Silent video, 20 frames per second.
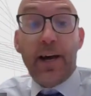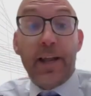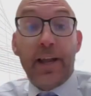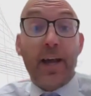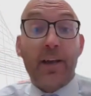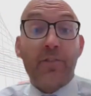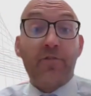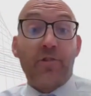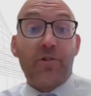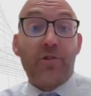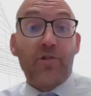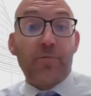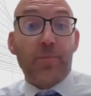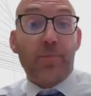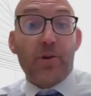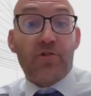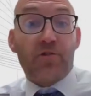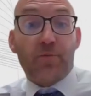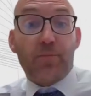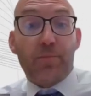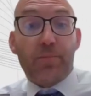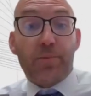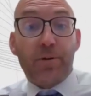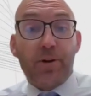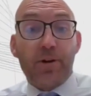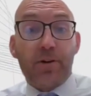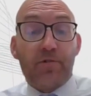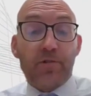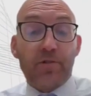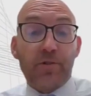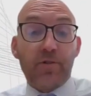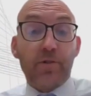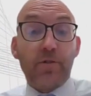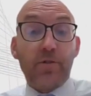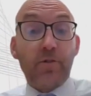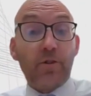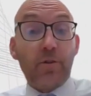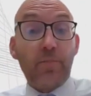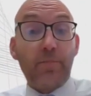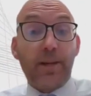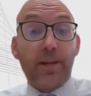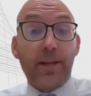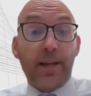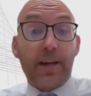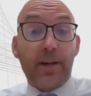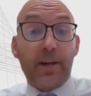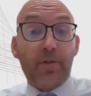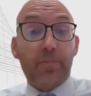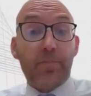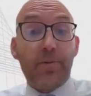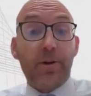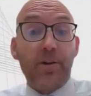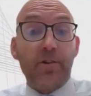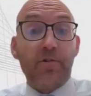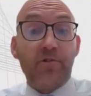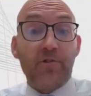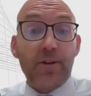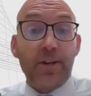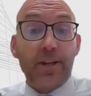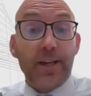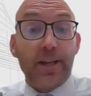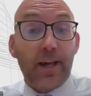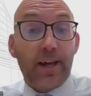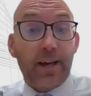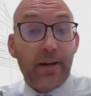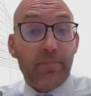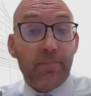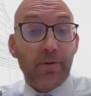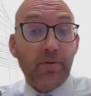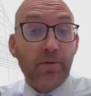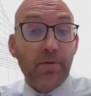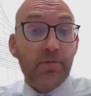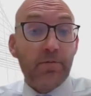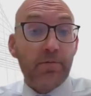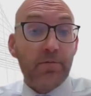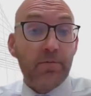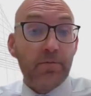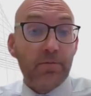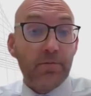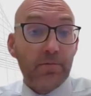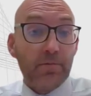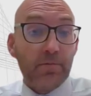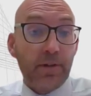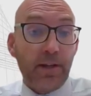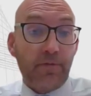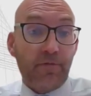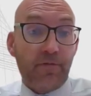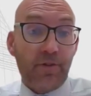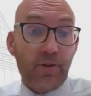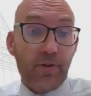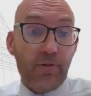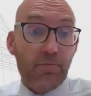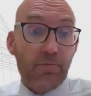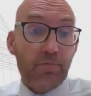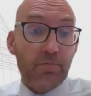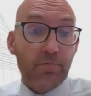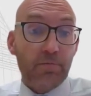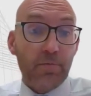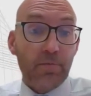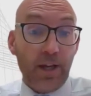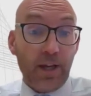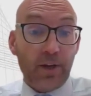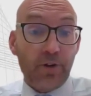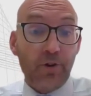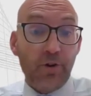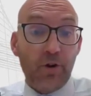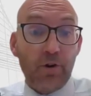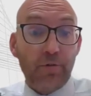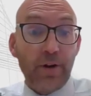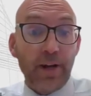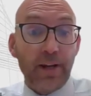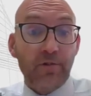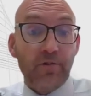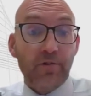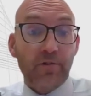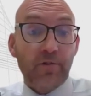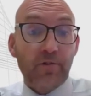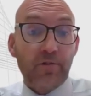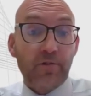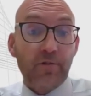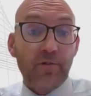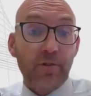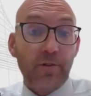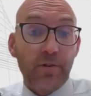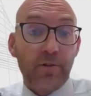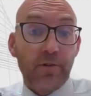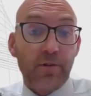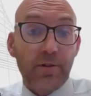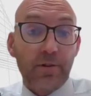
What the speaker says: And as the responsible person, you can be held personally liable if you ignore risks